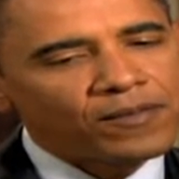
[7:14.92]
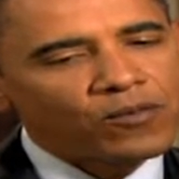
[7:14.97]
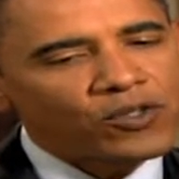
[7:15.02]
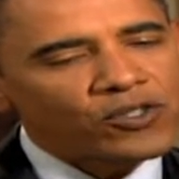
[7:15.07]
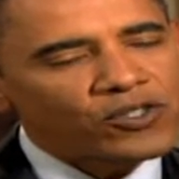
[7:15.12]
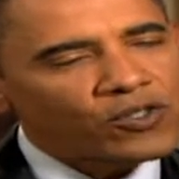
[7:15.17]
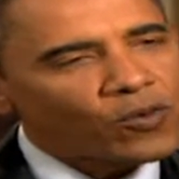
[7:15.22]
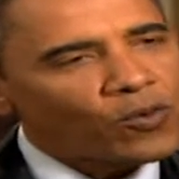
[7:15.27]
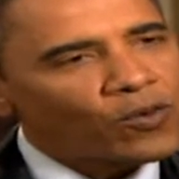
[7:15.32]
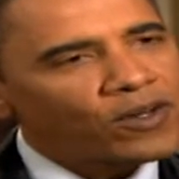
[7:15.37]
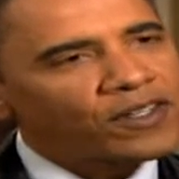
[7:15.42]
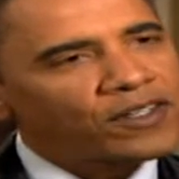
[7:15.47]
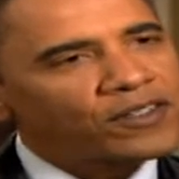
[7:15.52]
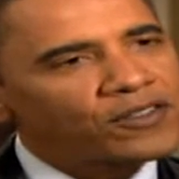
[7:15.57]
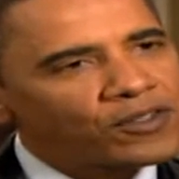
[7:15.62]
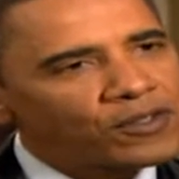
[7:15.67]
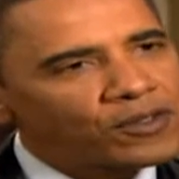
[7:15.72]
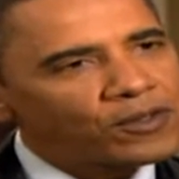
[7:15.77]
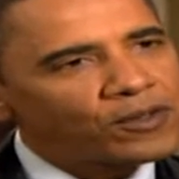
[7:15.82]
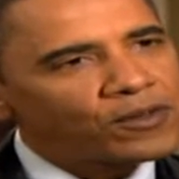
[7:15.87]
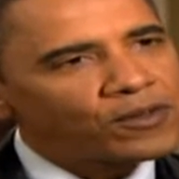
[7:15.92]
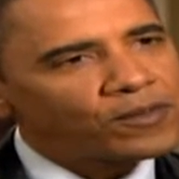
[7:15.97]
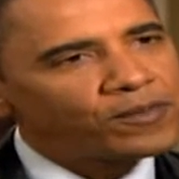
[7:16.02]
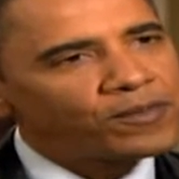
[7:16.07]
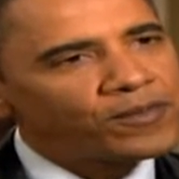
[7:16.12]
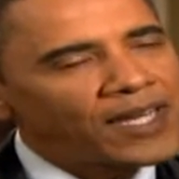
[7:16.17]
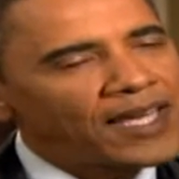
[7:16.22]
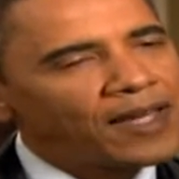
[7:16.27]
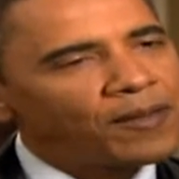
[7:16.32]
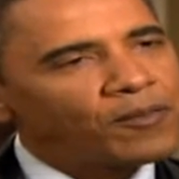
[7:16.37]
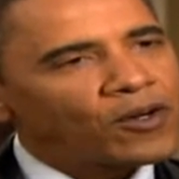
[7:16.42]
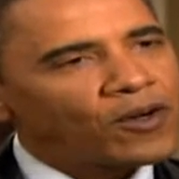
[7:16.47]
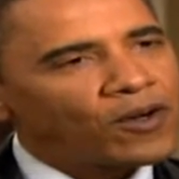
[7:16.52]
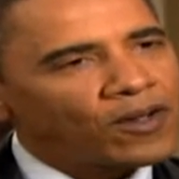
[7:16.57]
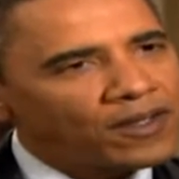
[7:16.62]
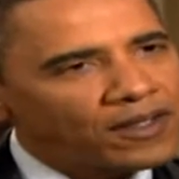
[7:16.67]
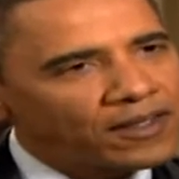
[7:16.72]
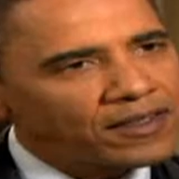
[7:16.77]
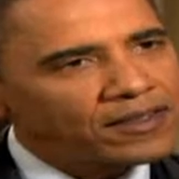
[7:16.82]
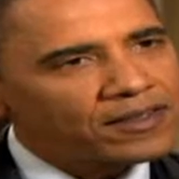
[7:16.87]
resorting to name
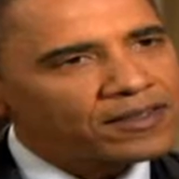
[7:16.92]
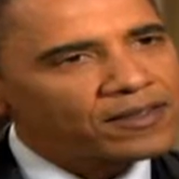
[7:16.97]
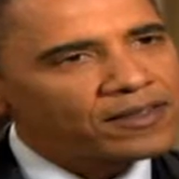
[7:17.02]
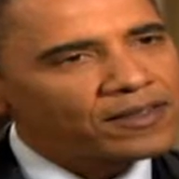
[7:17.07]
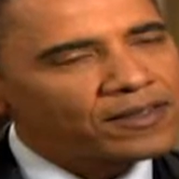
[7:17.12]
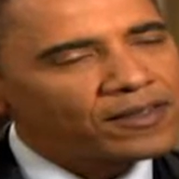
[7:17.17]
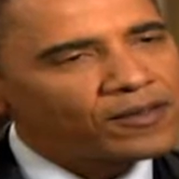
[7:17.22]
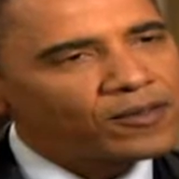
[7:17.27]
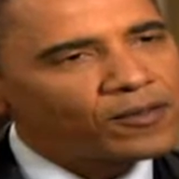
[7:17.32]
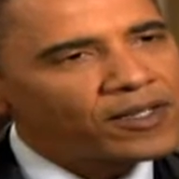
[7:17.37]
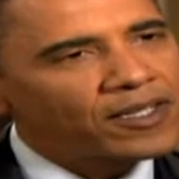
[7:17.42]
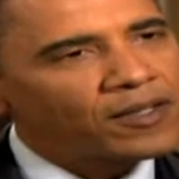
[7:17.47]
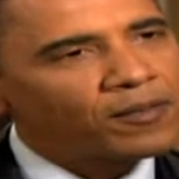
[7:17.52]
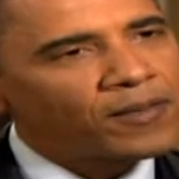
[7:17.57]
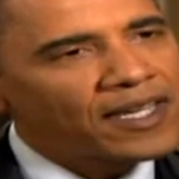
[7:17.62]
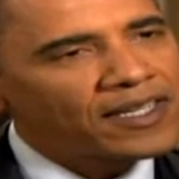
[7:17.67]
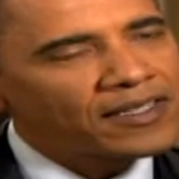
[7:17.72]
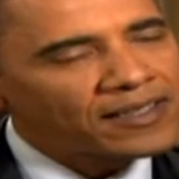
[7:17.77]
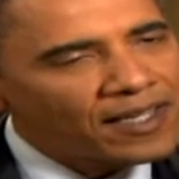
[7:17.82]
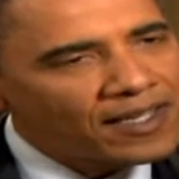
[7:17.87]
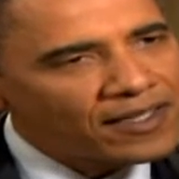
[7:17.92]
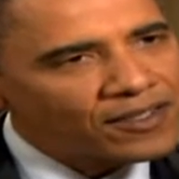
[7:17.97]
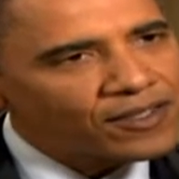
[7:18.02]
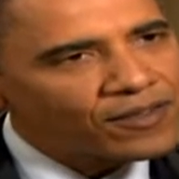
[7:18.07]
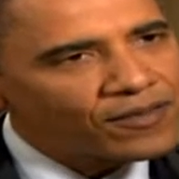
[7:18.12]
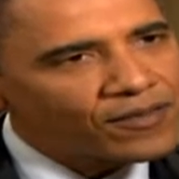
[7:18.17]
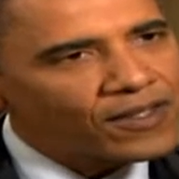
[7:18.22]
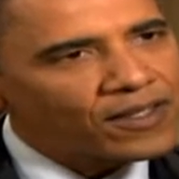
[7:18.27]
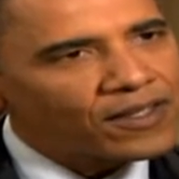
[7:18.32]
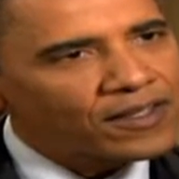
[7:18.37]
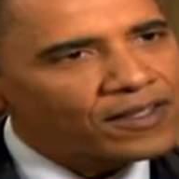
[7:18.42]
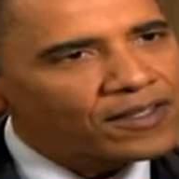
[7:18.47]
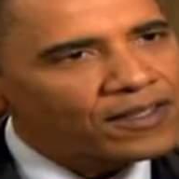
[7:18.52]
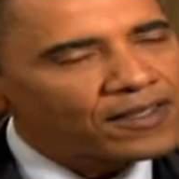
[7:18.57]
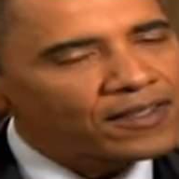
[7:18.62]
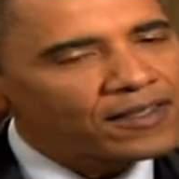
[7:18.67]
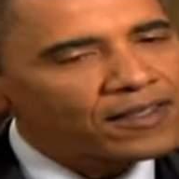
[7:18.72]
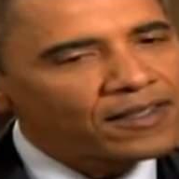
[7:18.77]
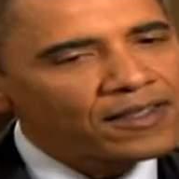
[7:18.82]
calling. We can maintain civility.